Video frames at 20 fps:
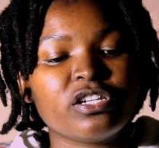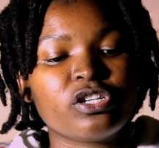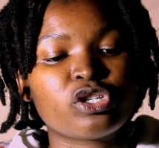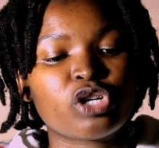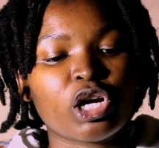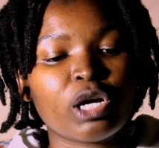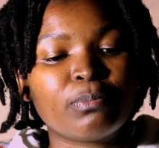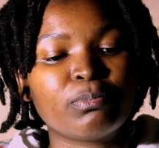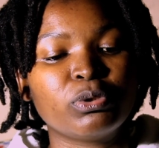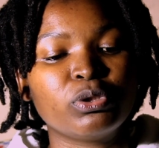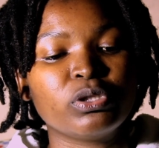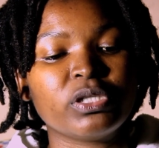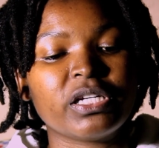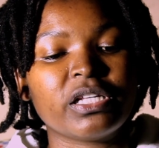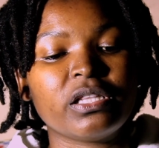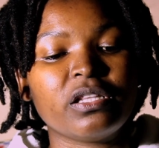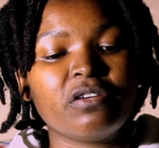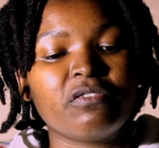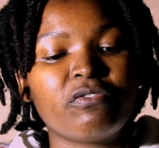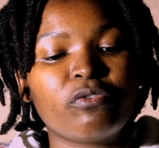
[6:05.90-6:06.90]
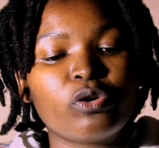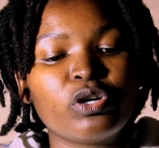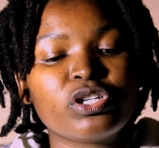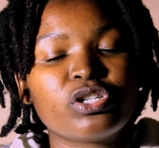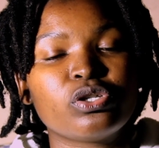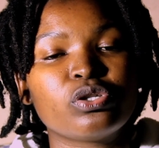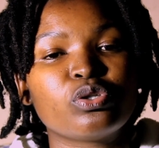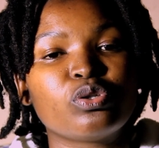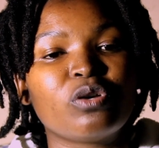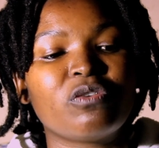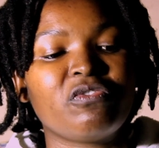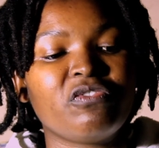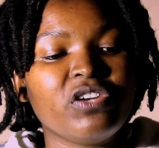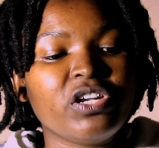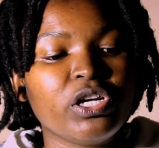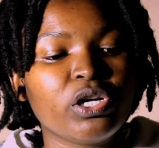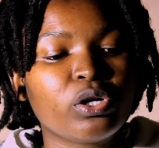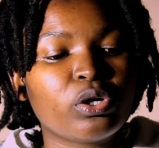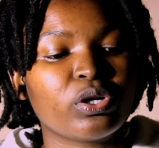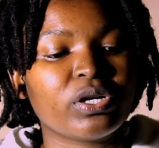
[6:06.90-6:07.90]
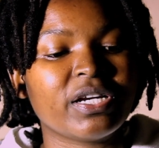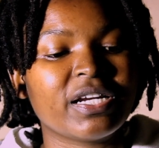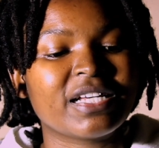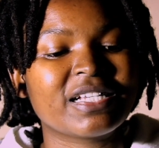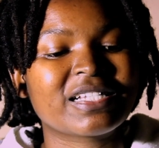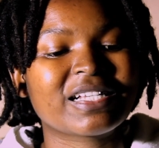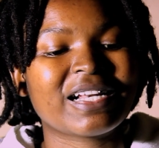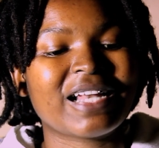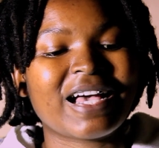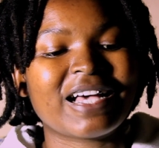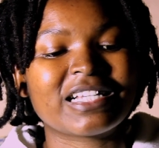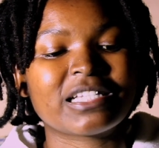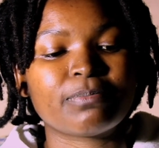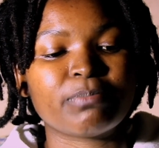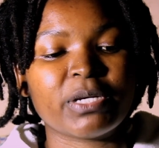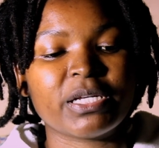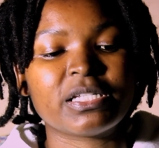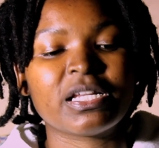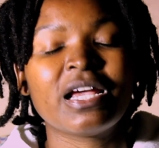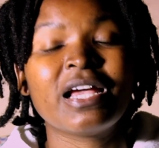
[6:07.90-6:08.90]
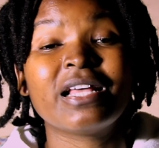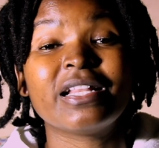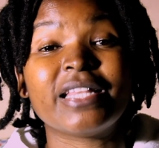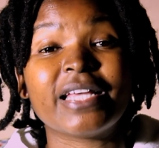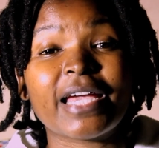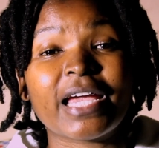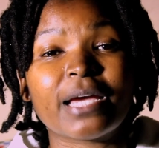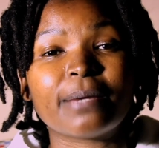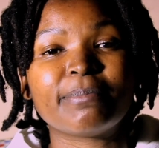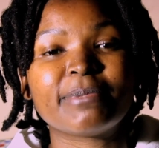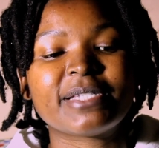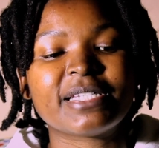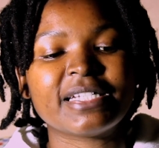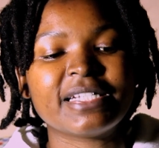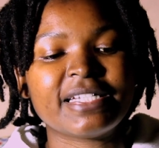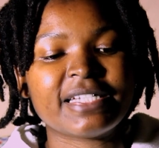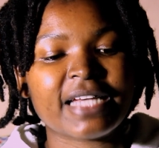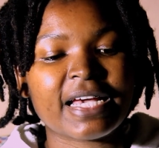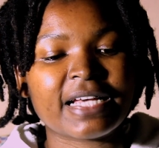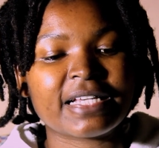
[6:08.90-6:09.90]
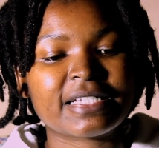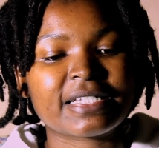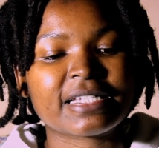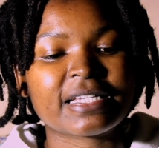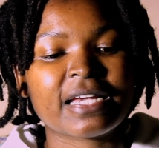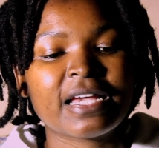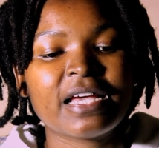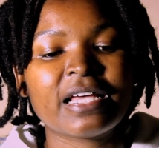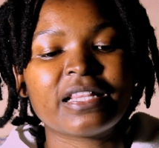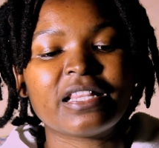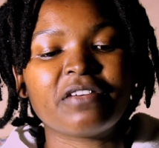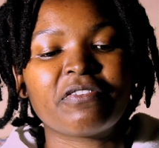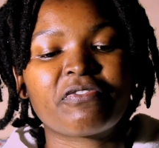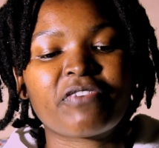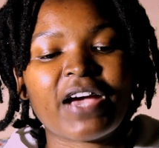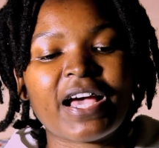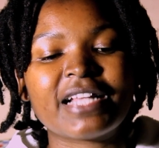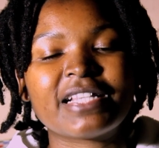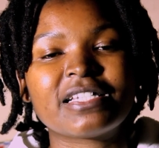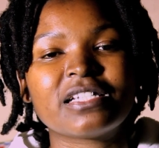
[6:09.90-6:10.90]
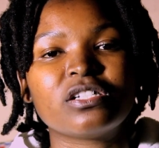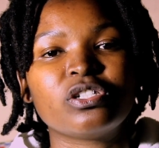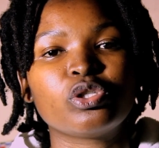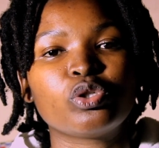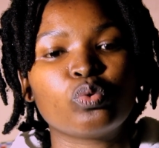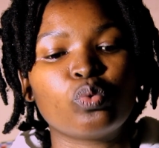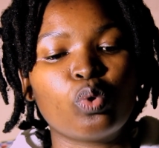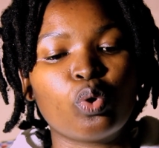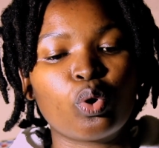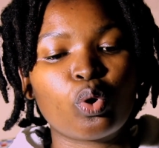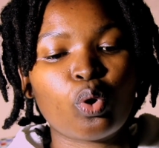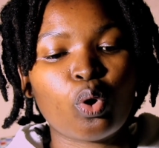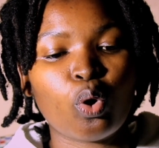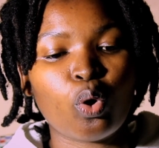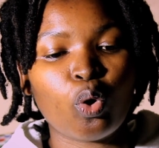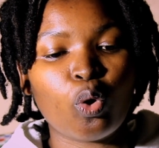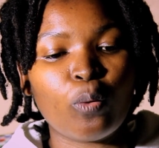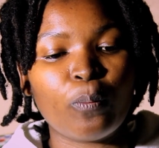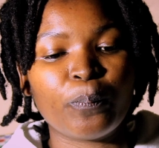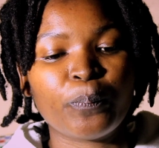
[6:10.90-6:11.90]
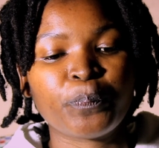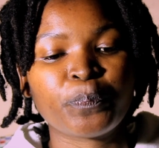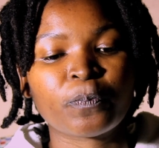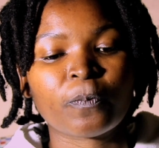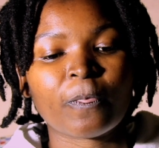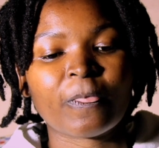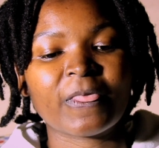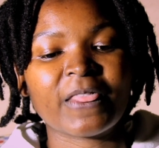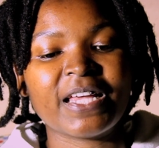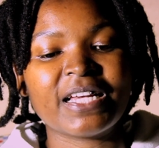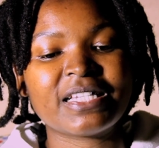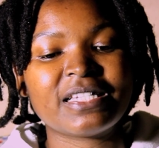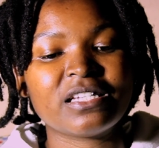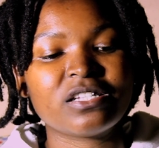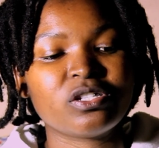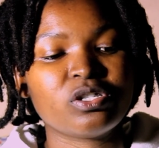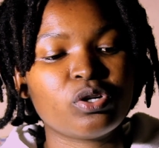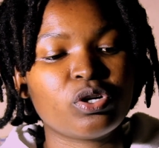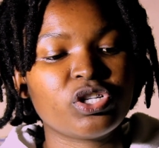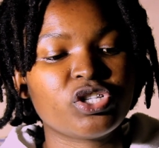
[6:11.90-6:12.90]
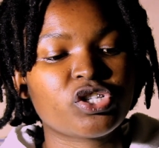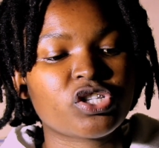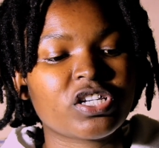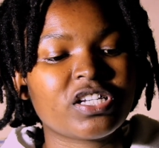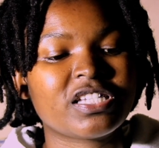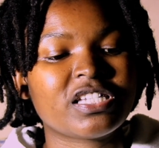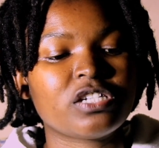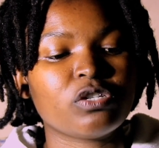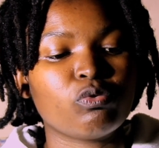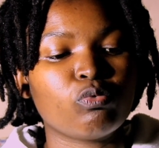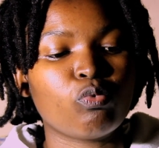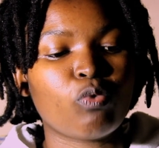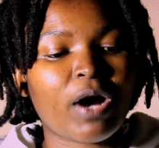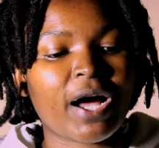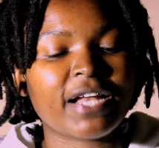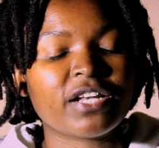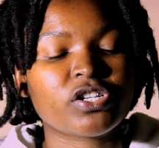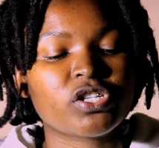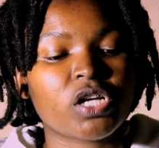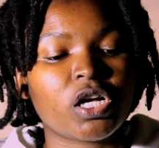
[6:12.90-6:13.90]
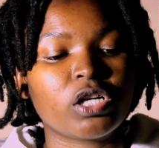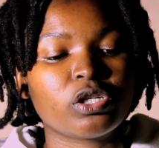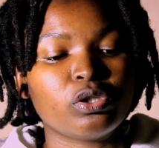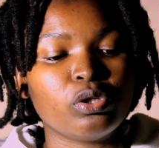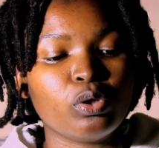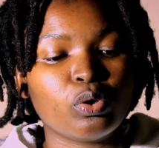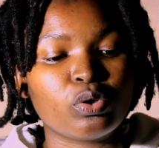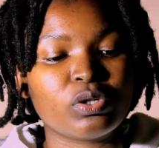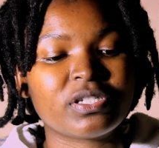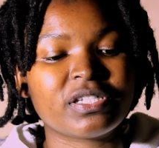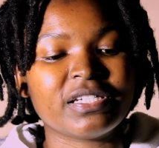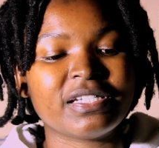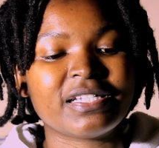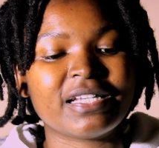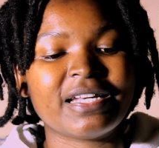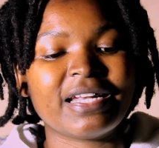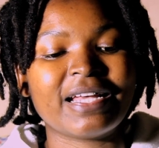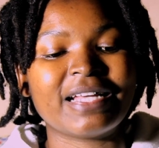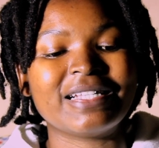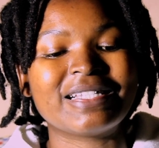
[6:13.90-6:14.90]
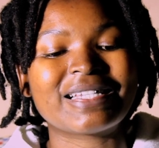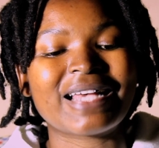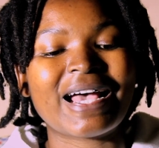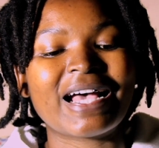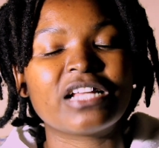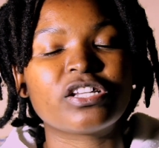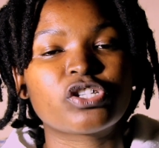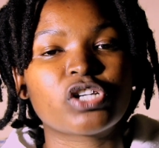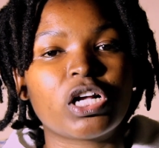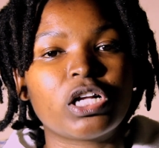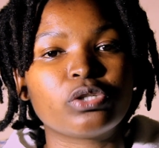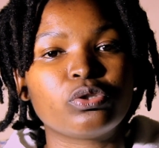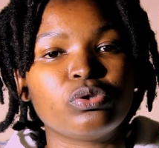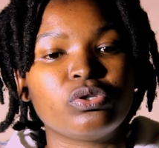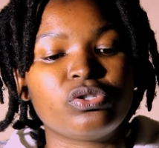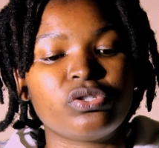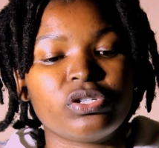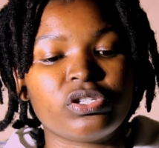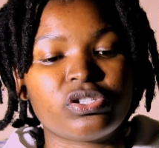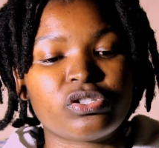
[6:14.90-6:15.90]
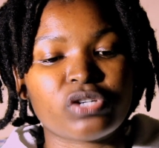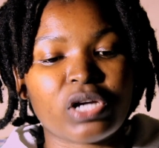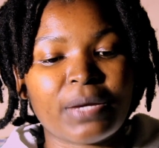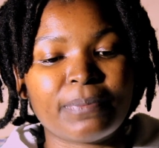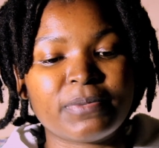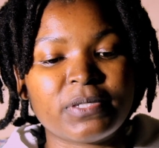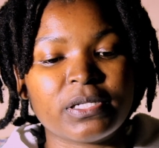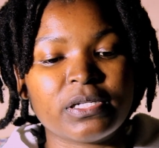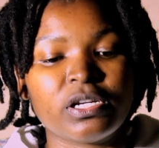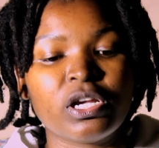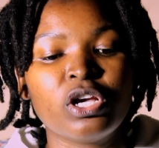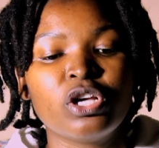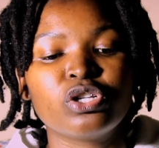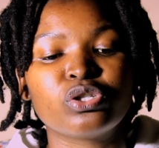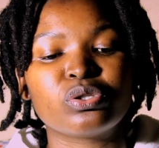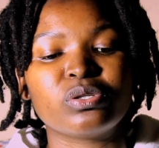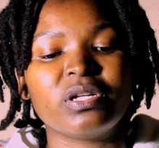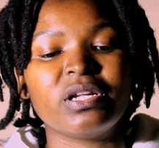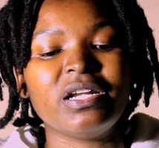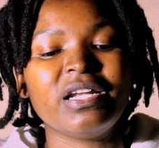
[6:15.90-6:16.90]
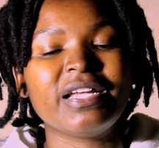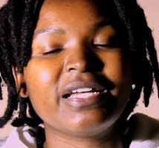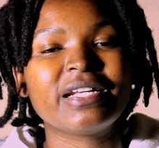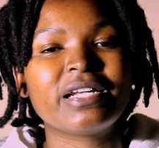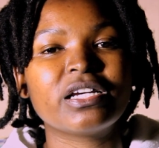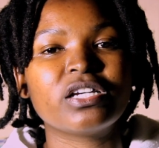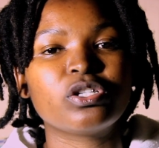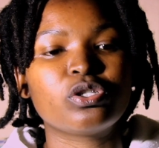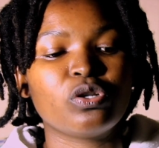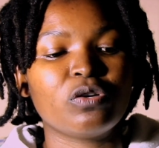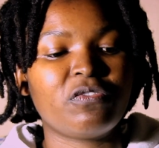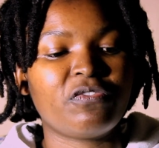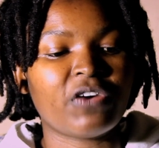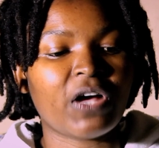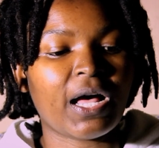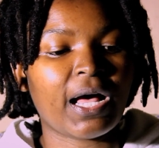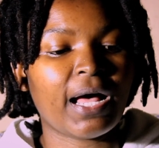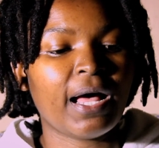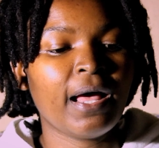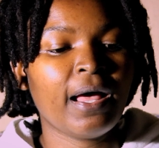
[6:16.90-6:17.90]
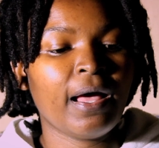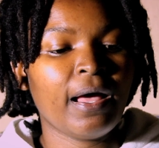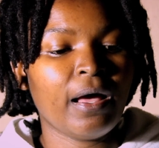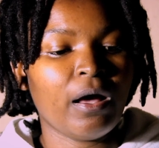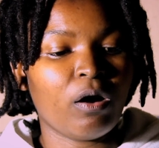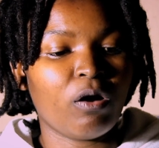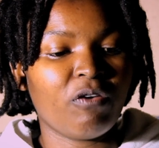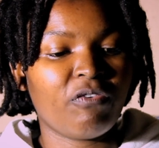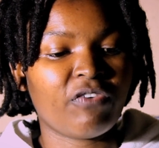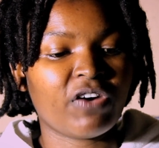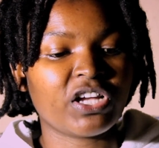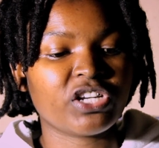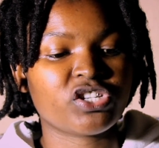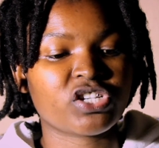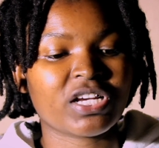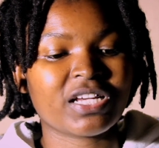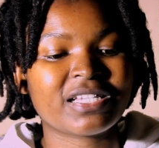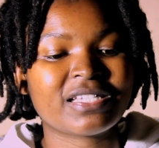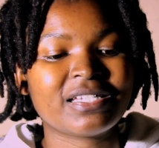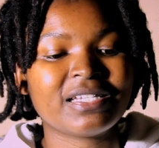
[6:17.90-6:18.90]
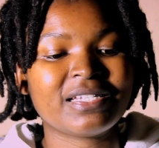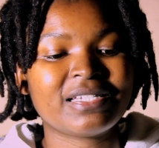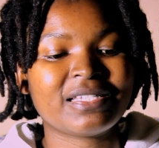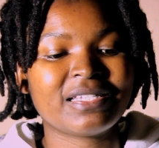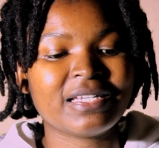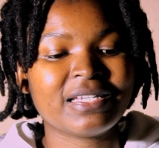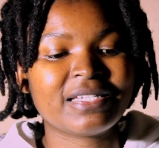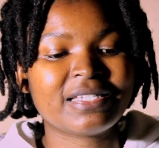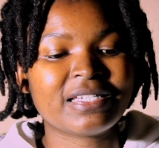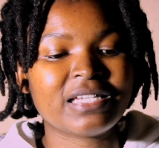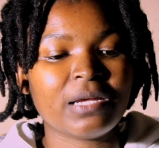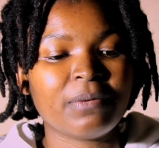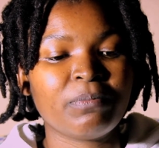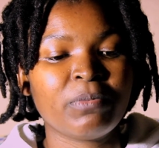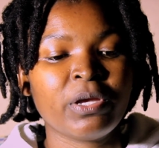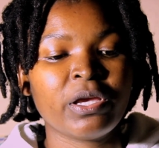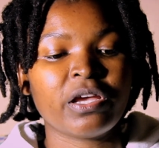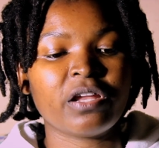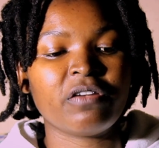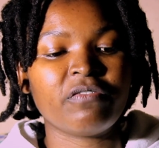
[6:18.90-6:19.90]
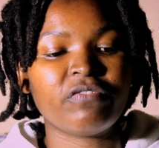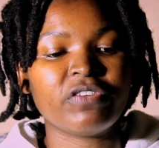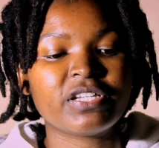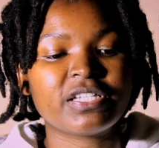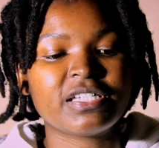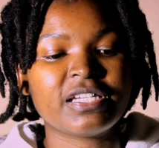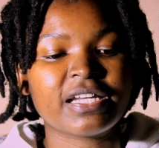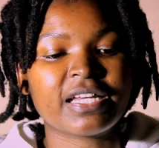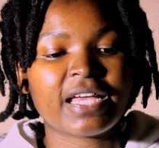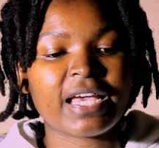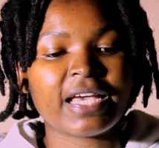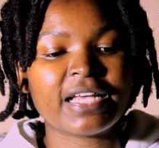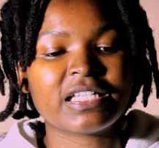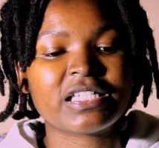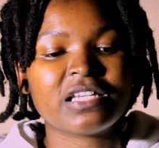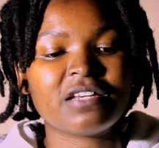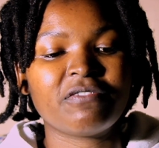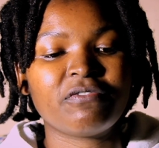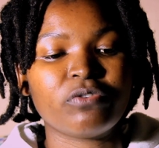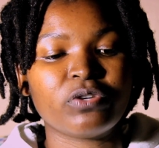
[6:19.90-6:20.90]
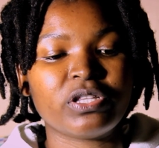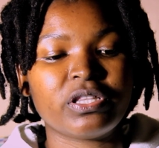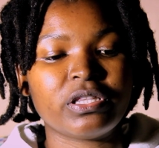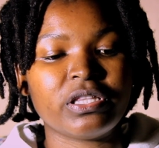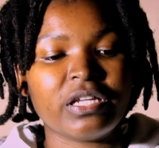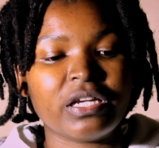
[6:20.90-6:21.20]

tremble in the voices of Likhona's classmates, the empty desk, the frightened walk home. This is not just one thought lost; it's an entire childhood disrupted. So the leaders of our justice system, investigating